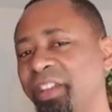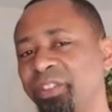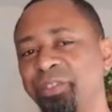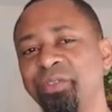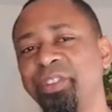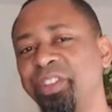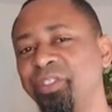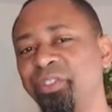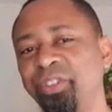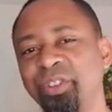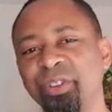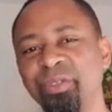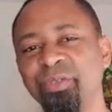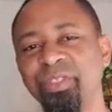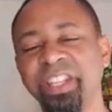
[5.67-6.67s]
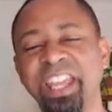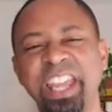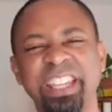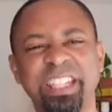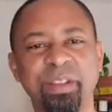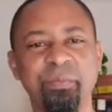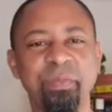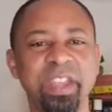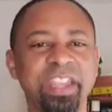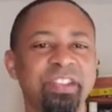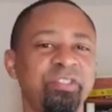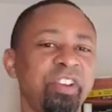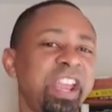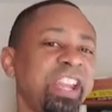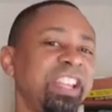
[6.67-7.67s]
that you can use to
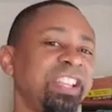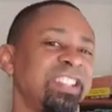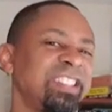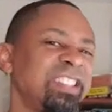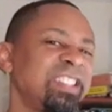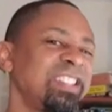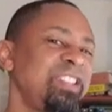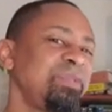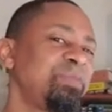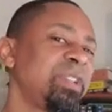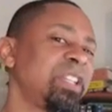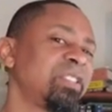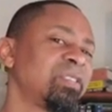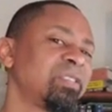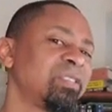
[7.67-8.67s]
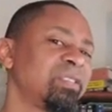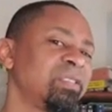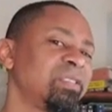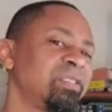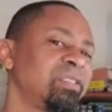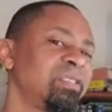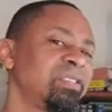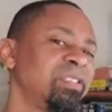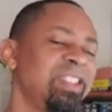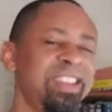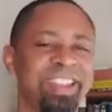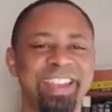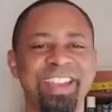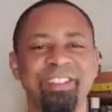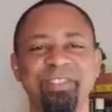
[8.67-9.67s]
make grading seamless.
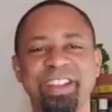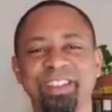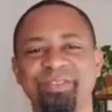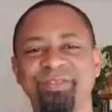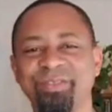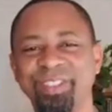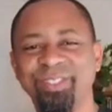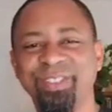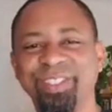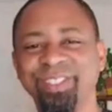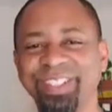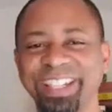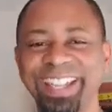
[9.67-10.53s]
Hang around, we're going to learn